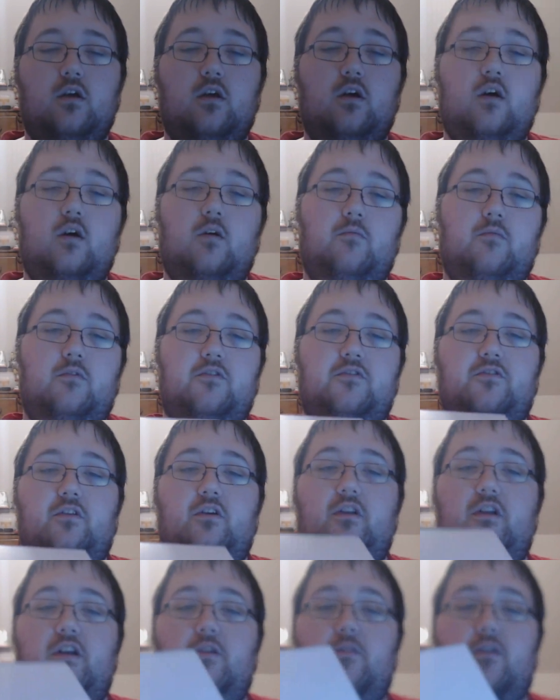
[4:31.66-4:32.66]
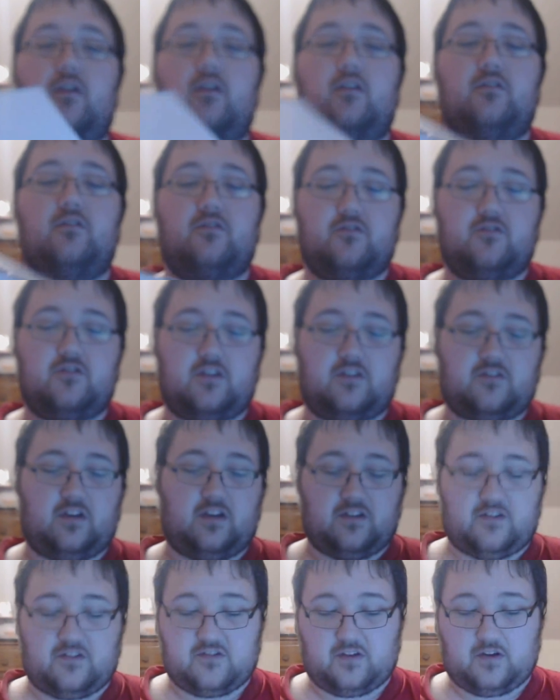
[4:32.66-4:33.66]
There's none anywhere else, just
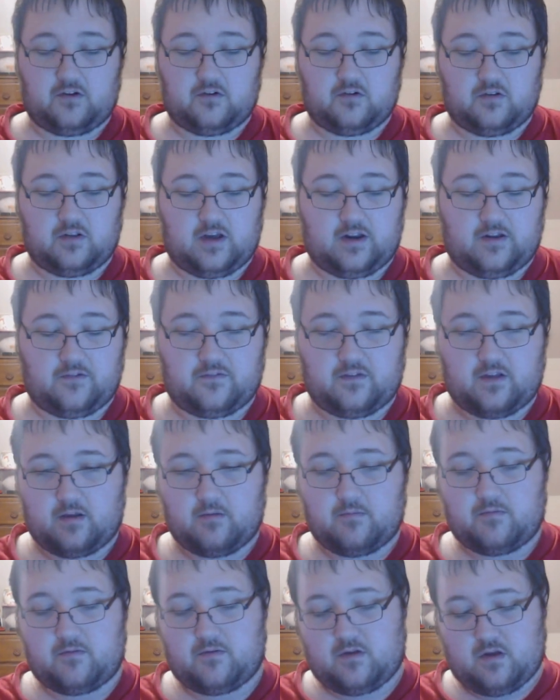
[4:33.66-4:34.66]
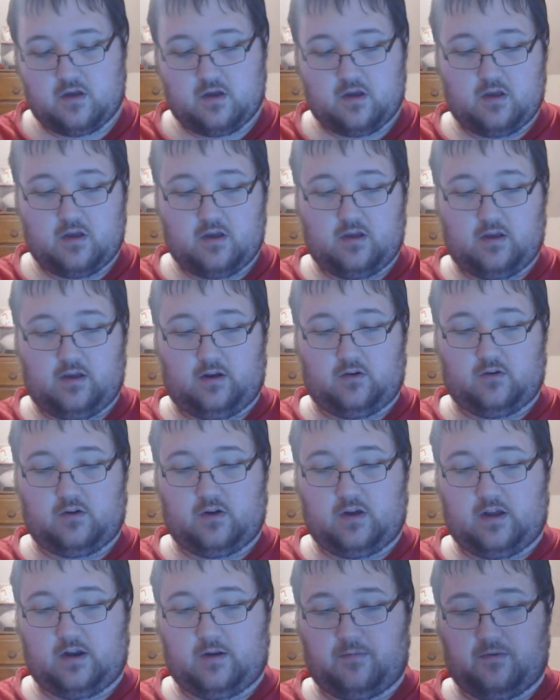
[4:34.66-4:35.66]
a single line of tape. I
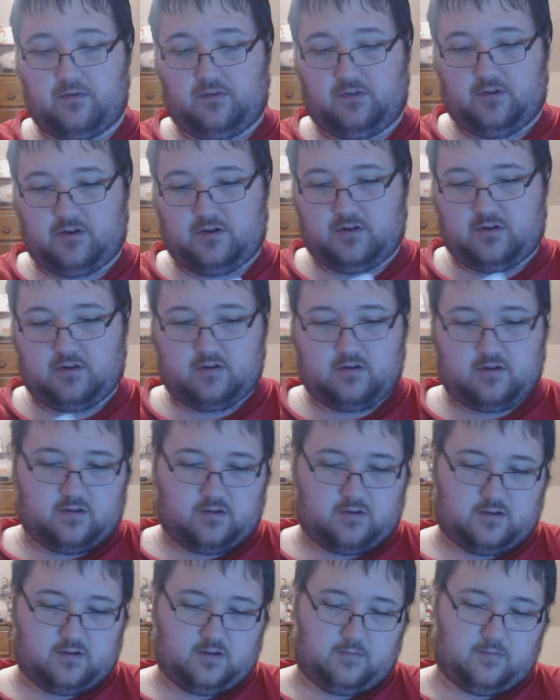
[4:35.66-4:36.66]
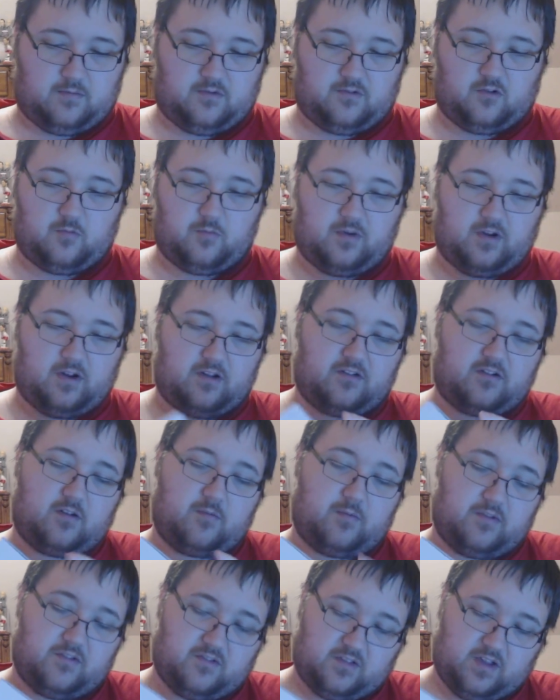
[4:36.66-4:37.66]
don't know how to position this. I'm assuming it's
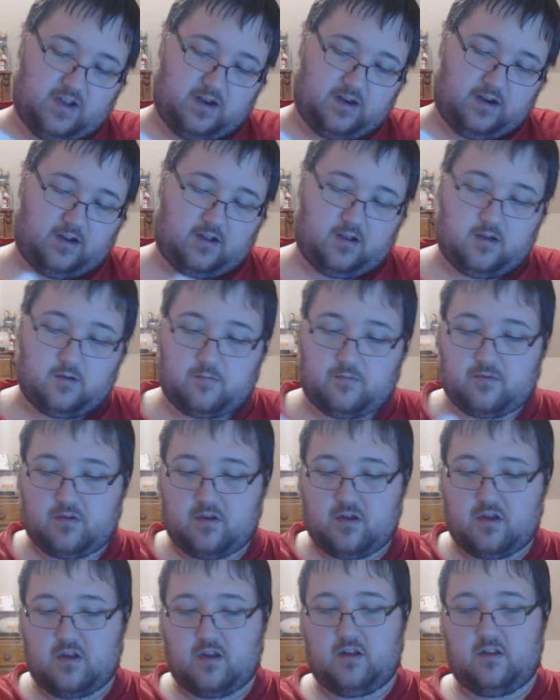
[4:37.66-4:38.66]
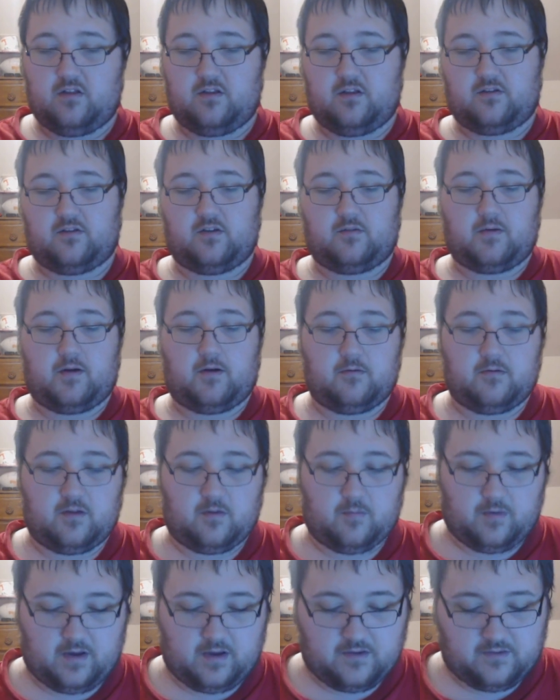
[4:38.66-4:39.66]
going to be standing up. This is probably
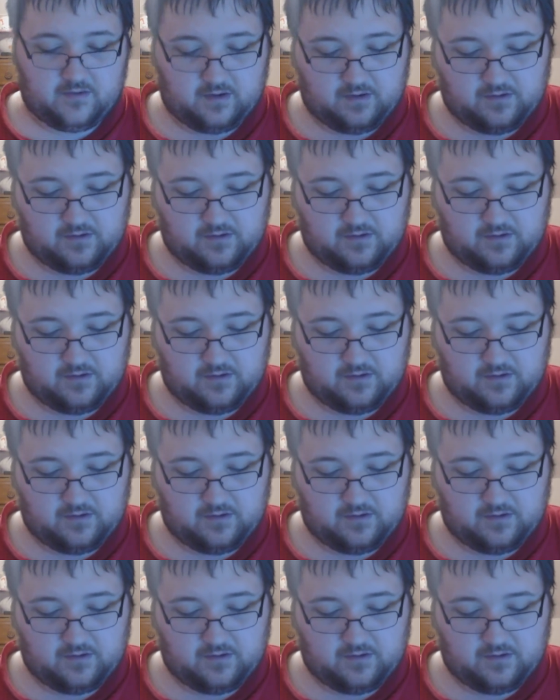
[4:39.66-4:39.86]
the base.